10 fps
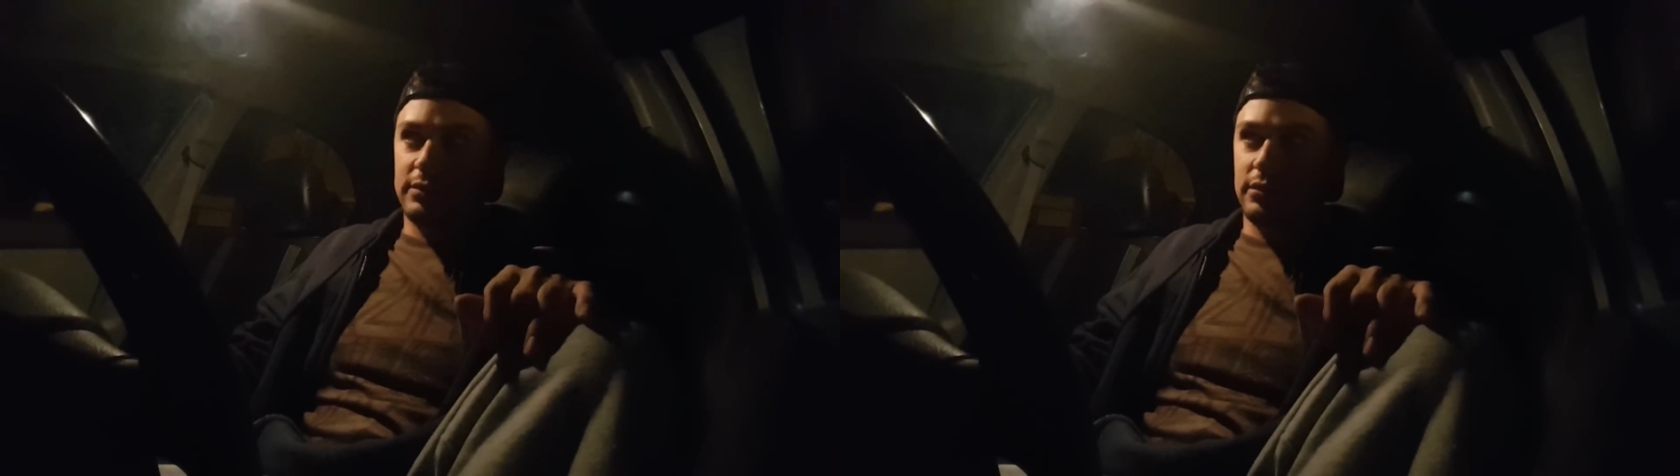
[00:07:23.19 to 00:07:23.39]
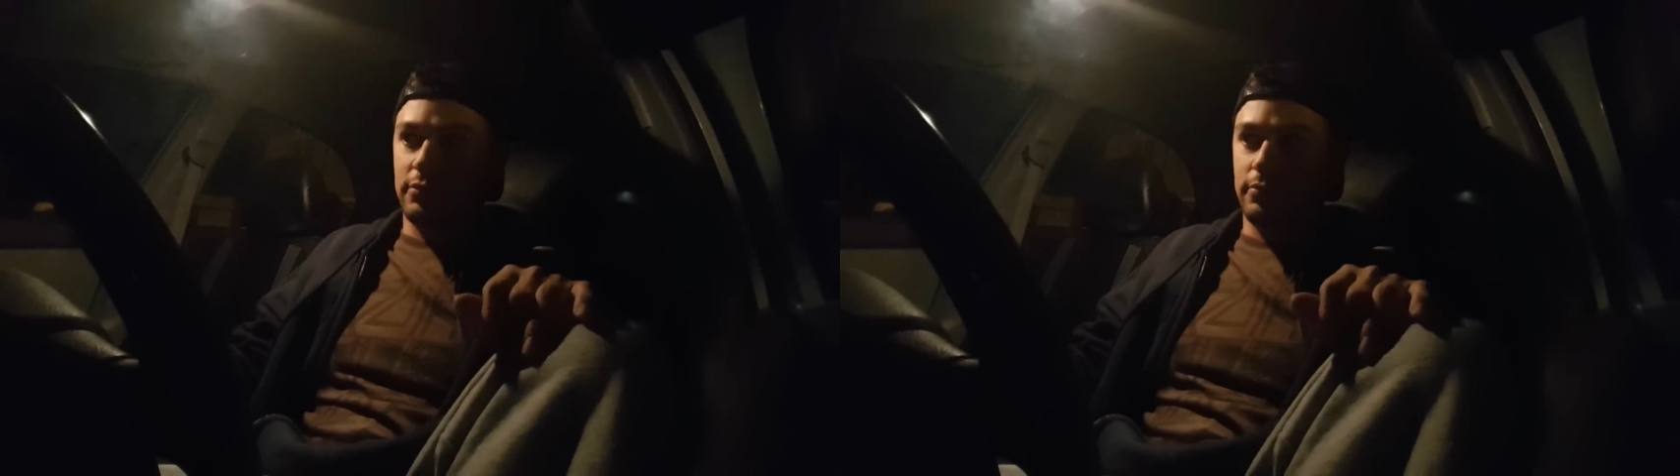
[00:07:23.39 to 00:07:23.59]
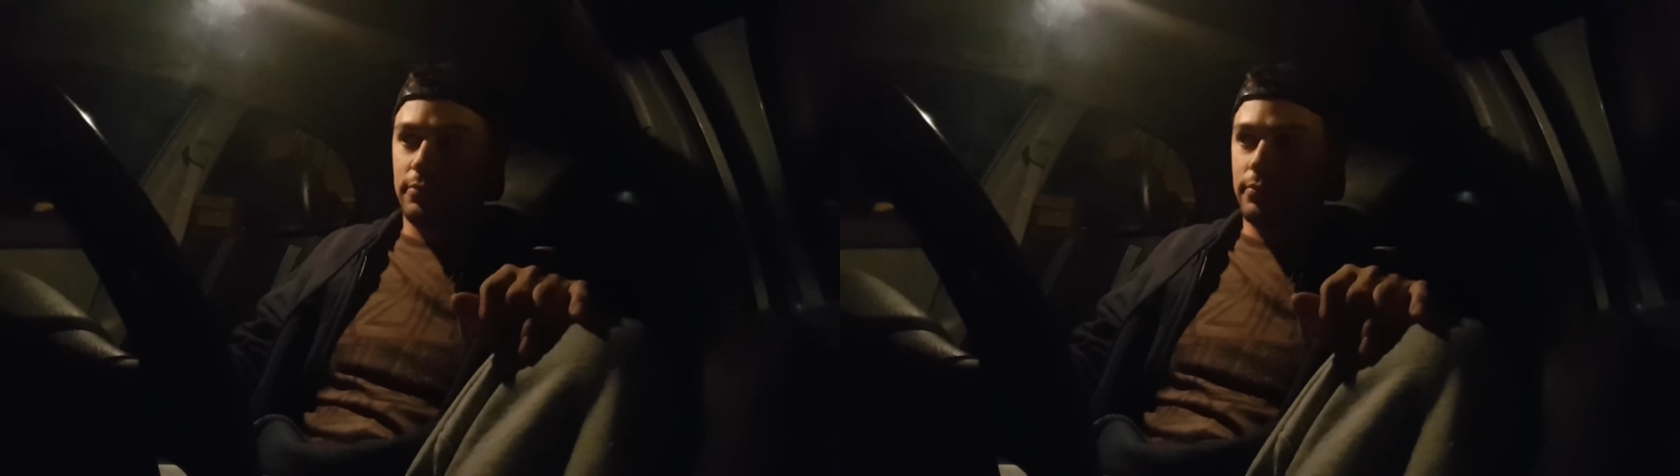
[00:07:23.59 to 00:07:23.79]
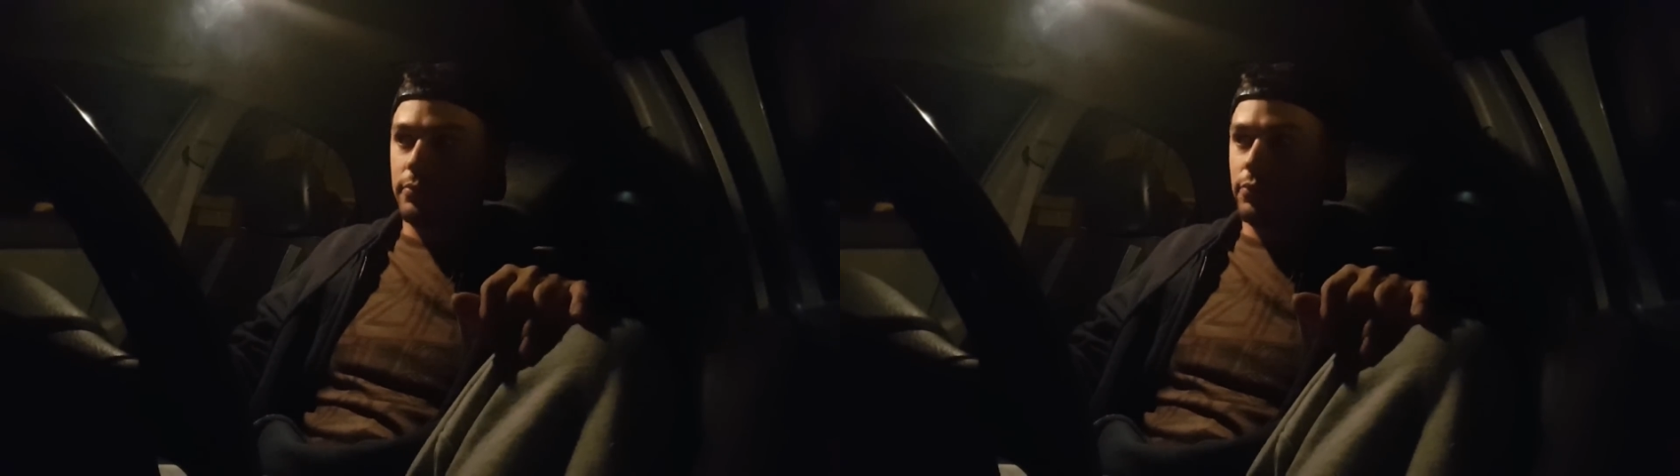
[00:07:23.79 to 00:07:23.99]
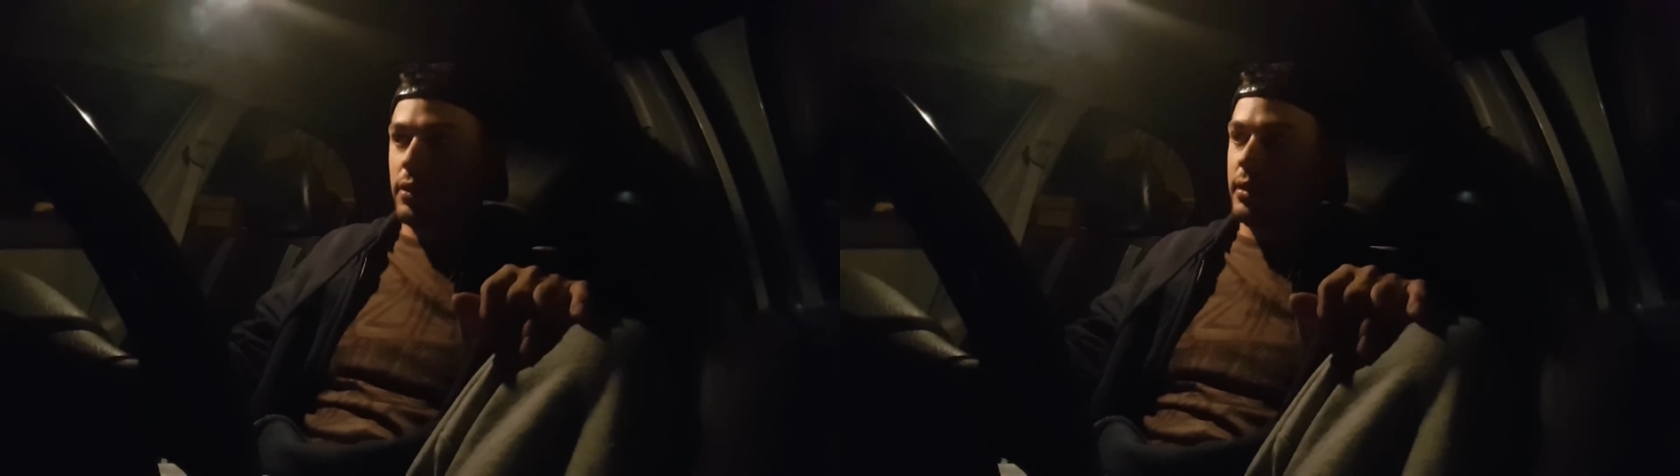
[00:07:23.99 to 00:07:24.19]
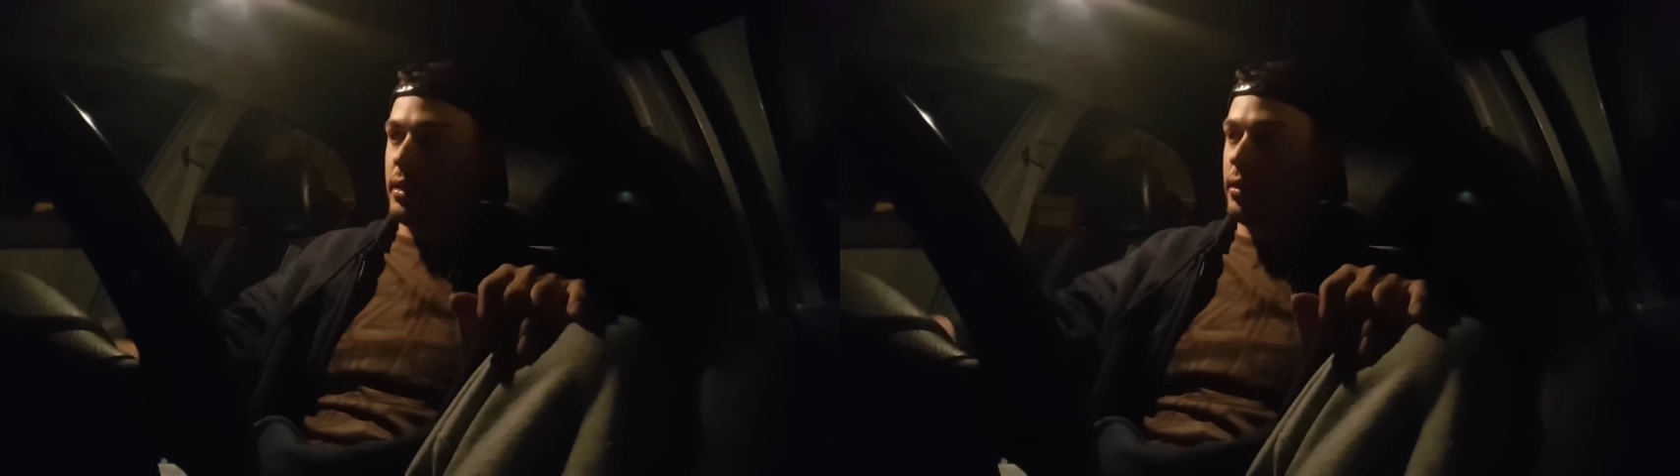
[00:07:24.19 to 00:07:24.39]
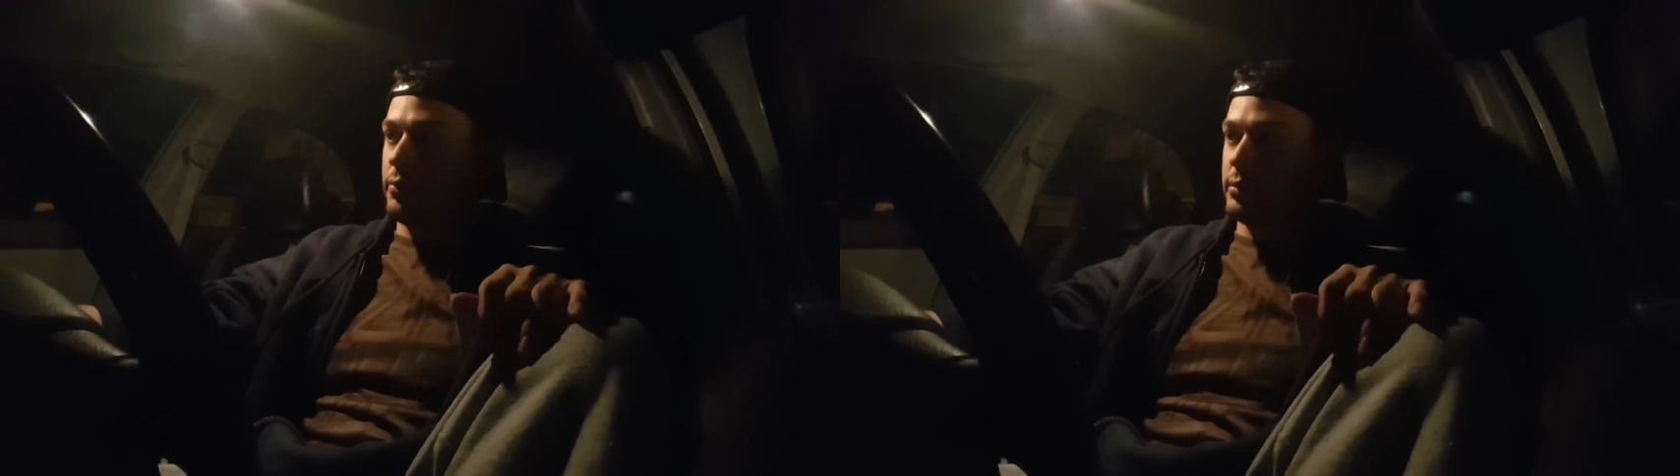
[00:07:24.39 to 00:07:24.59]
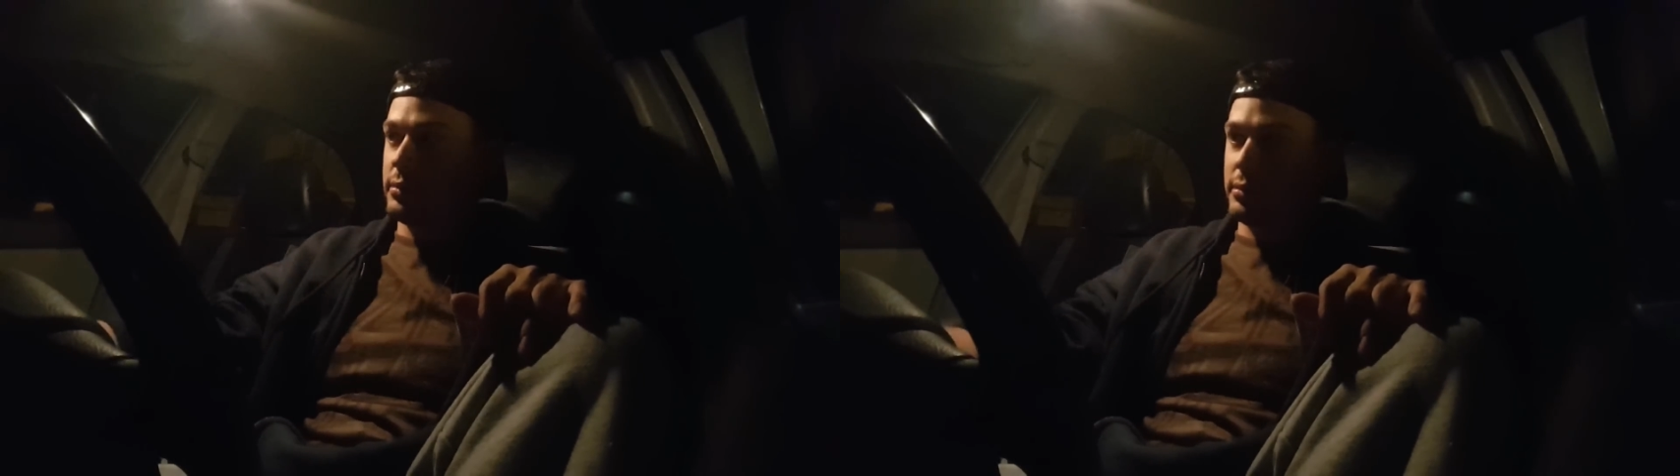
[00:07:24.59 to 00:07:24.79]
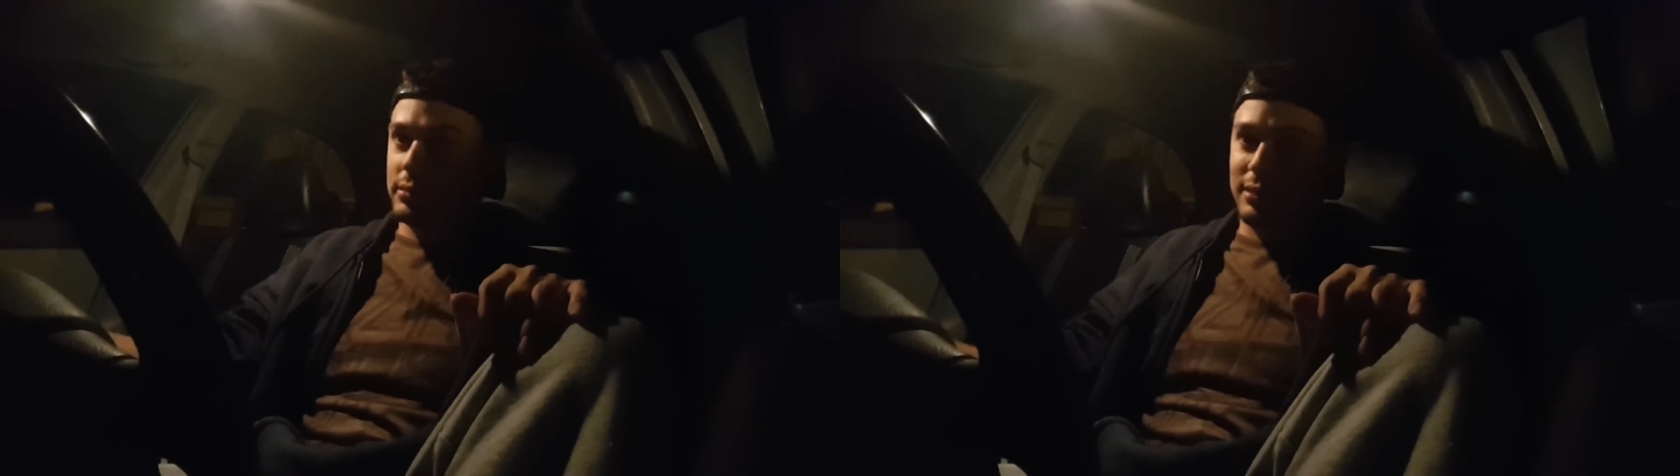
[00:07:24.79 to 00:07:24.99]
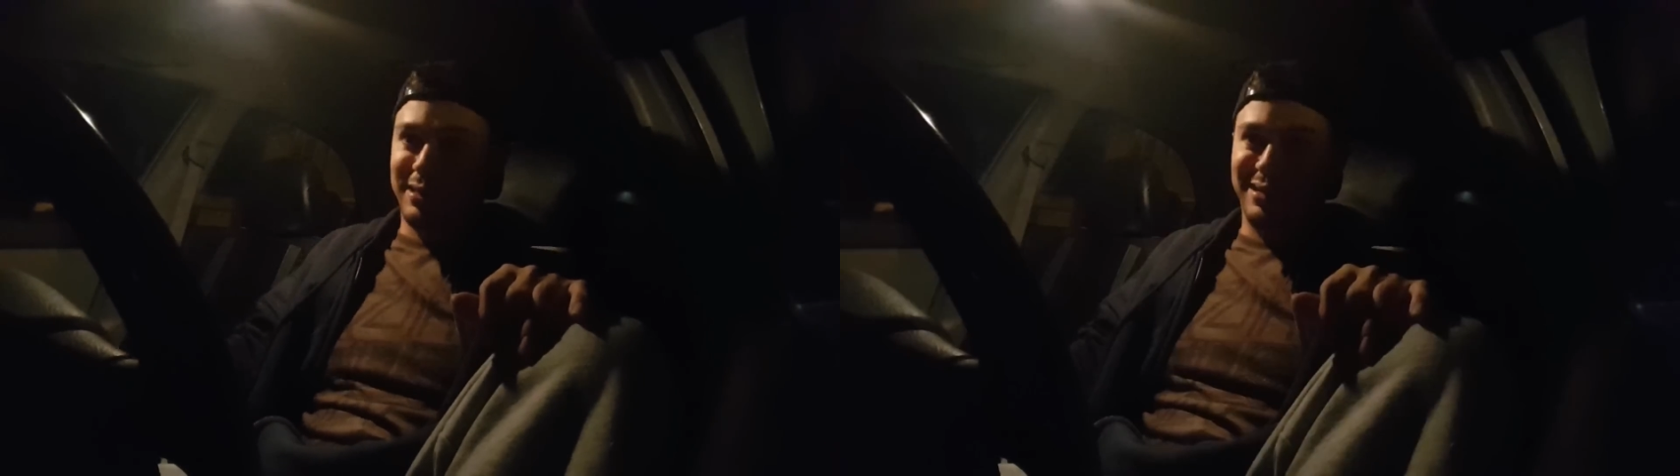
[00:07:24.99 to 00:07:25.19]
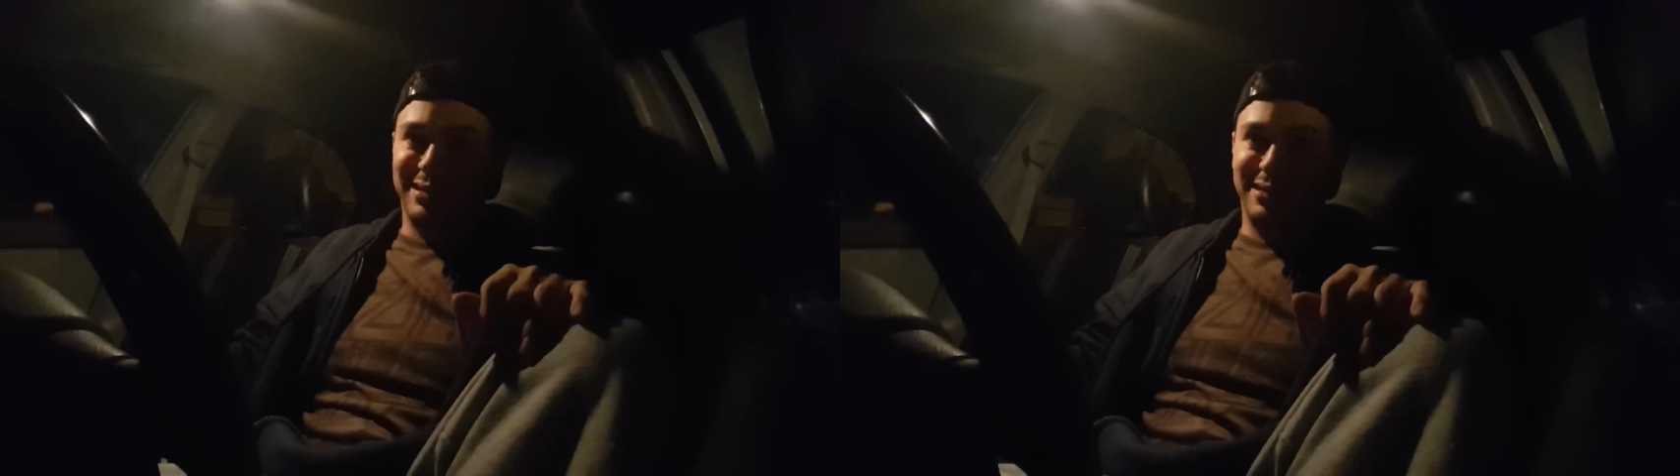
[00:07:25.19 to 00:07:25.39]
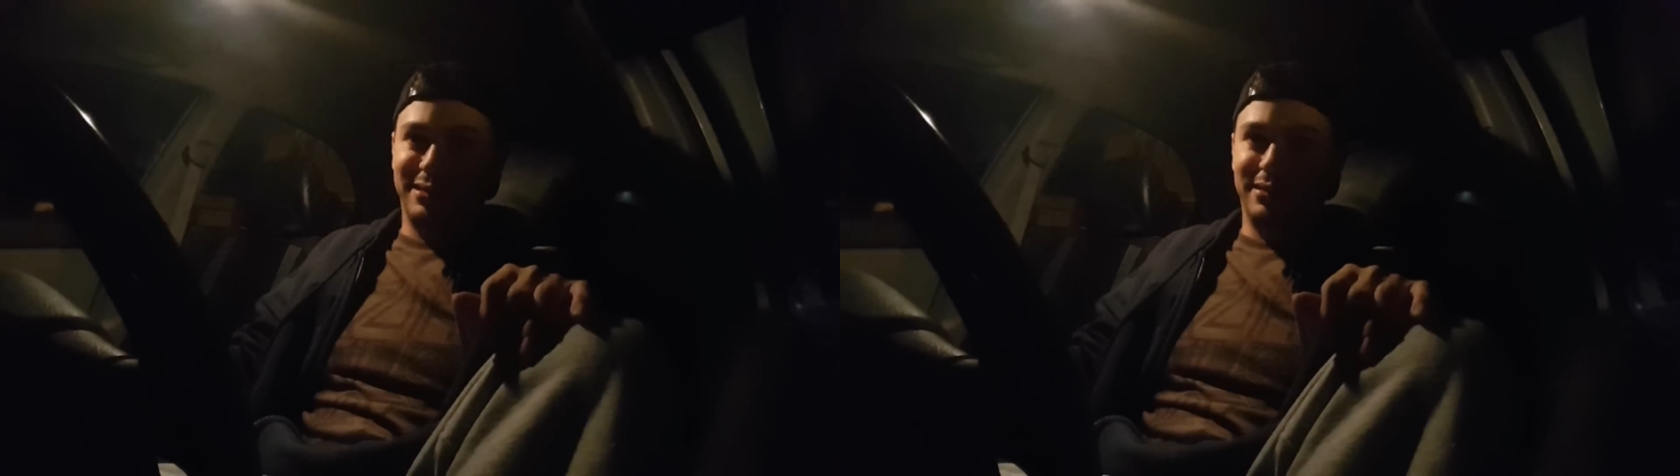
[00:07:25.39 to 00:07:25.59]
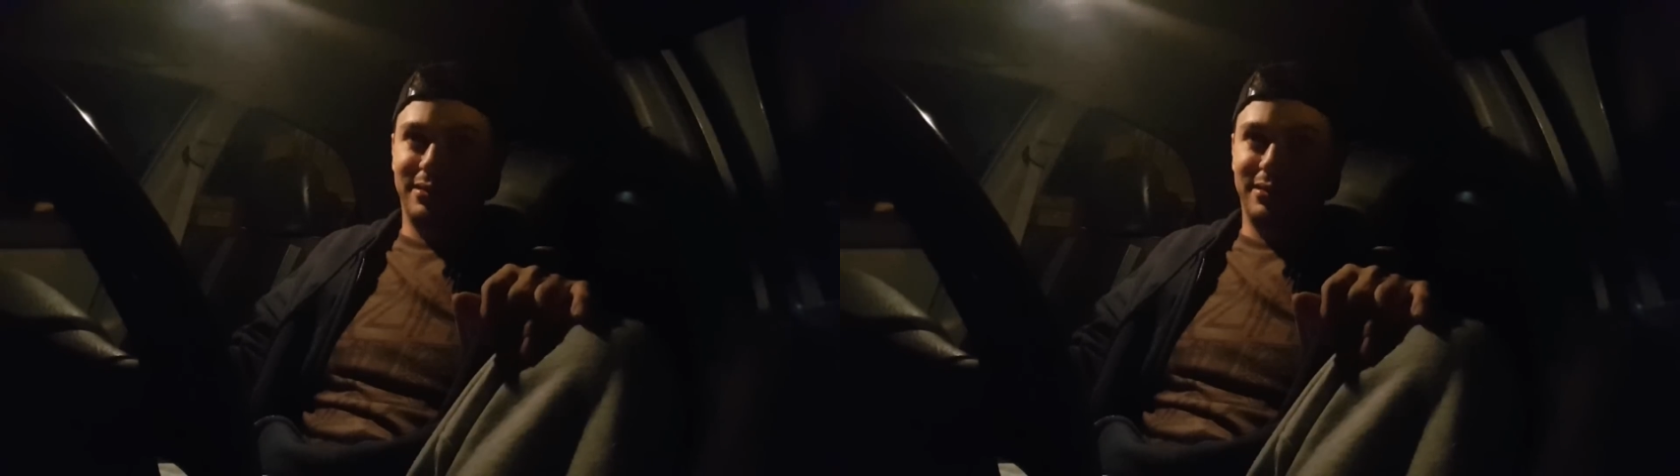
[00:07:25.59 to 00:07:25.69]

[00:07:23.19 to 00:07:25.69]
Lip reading: So right now it's like